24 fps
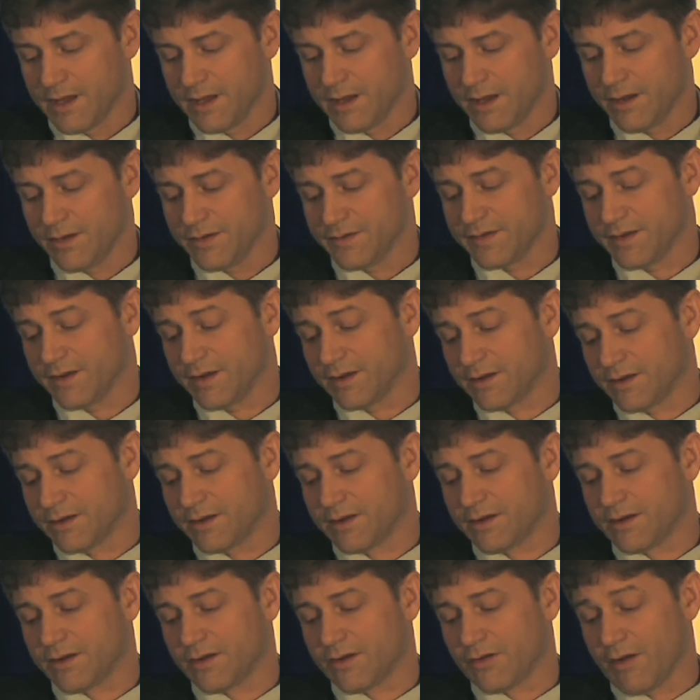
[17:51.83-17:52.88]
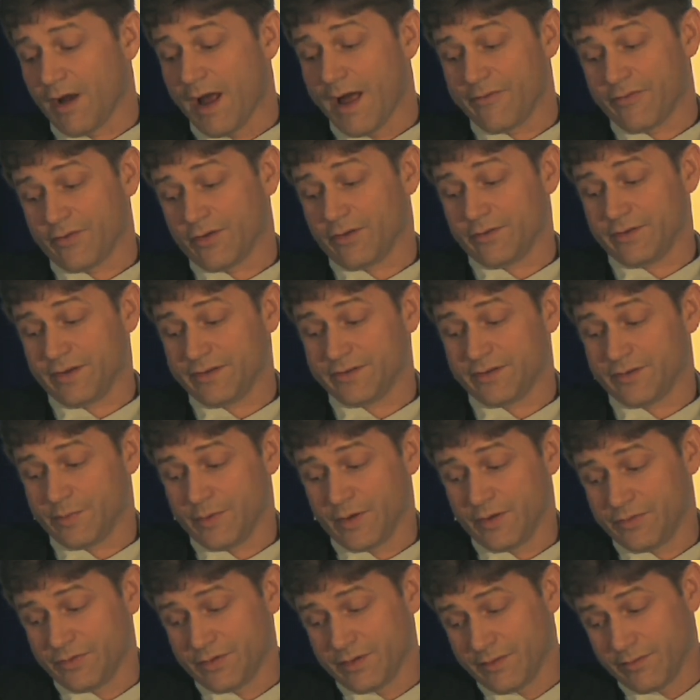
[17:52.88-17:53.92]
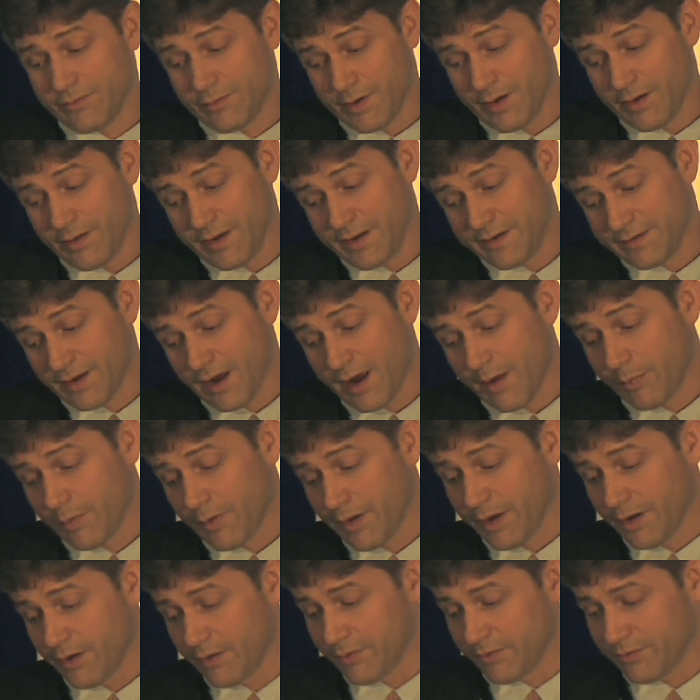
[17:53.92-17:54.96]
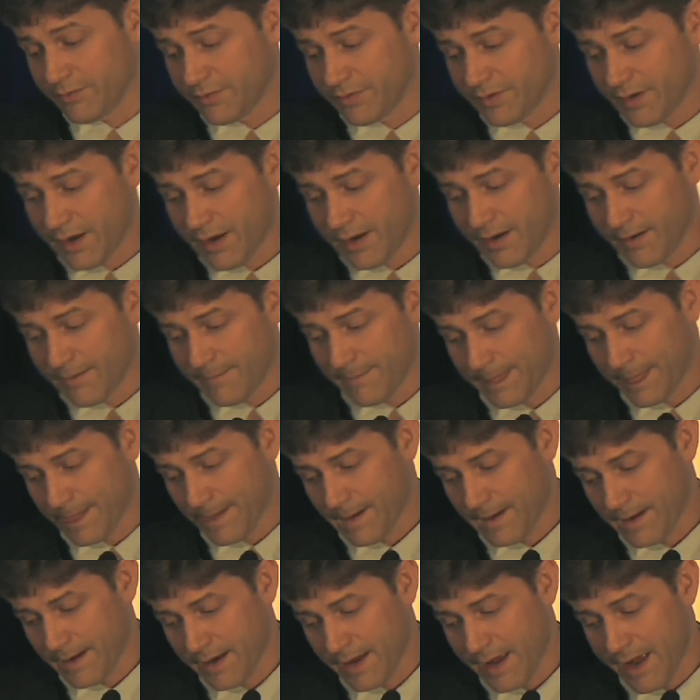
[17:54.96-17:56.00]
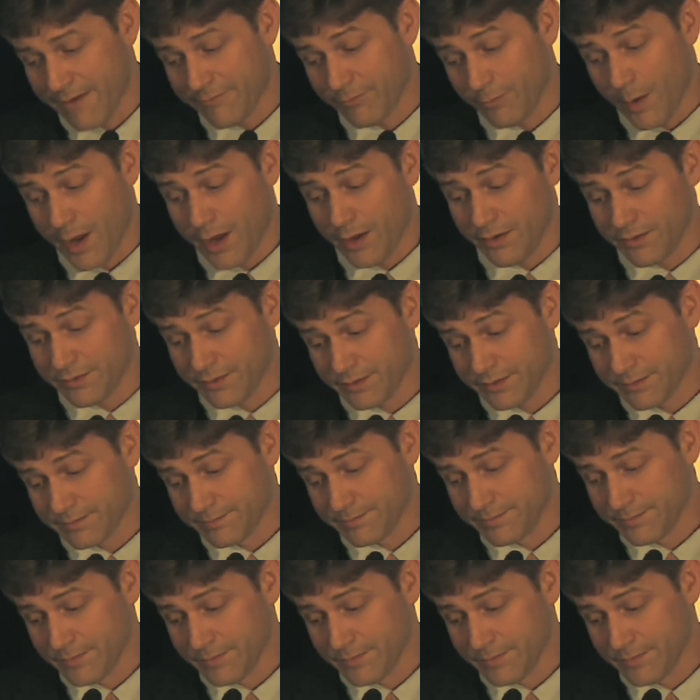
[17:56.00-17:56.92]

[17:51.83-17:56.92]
Here's a graphical distribution of where these operators have wells.